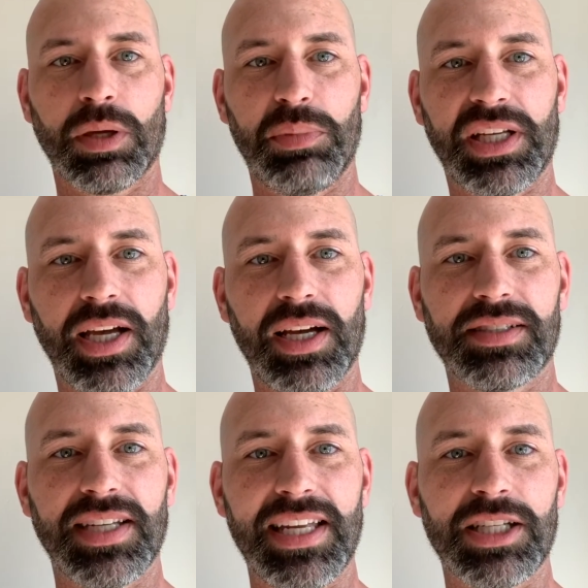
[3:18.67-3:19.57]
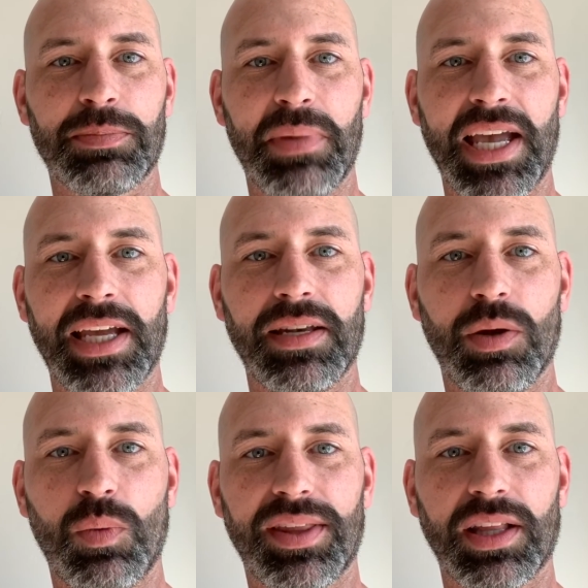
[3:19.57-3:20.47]
because it is made
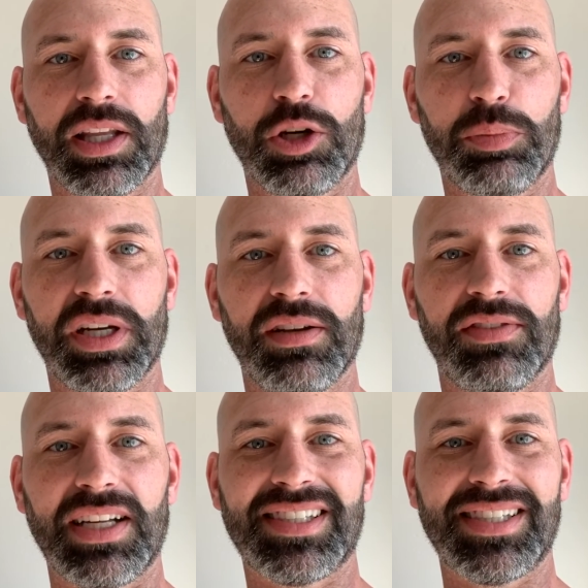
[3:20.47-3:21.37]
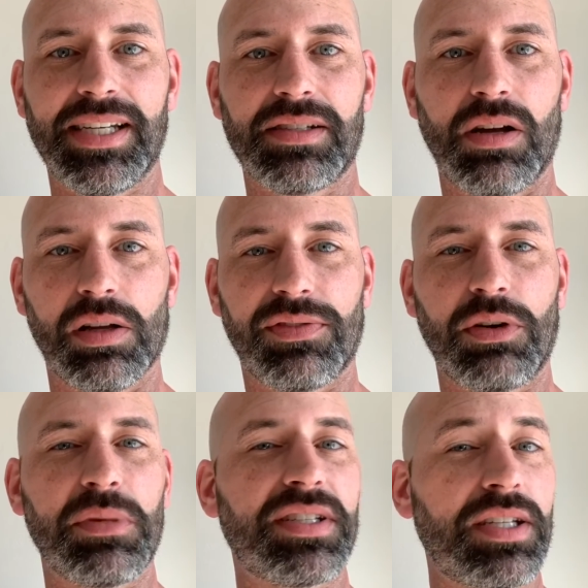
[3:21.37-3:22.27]
with a little bit of a sea salt from
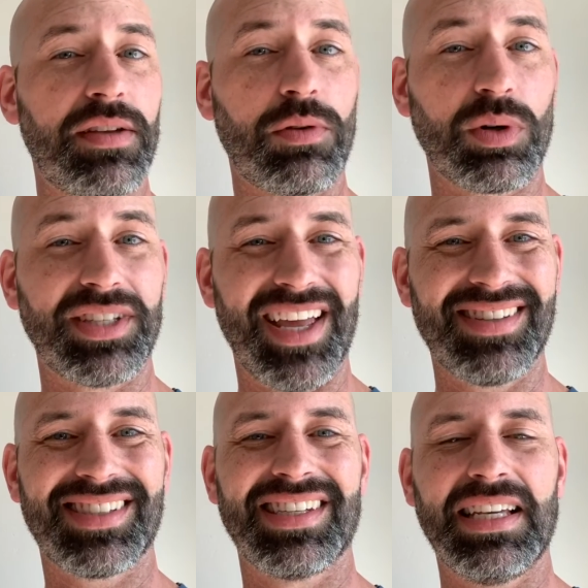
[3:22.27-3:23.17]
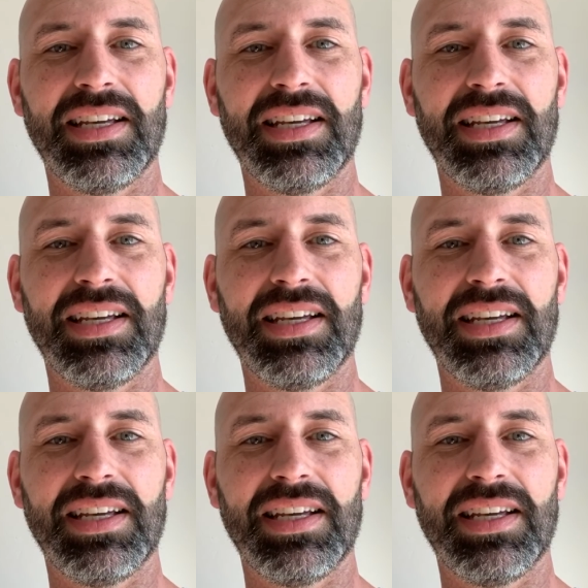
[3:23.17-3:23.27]
the Sea of Cortez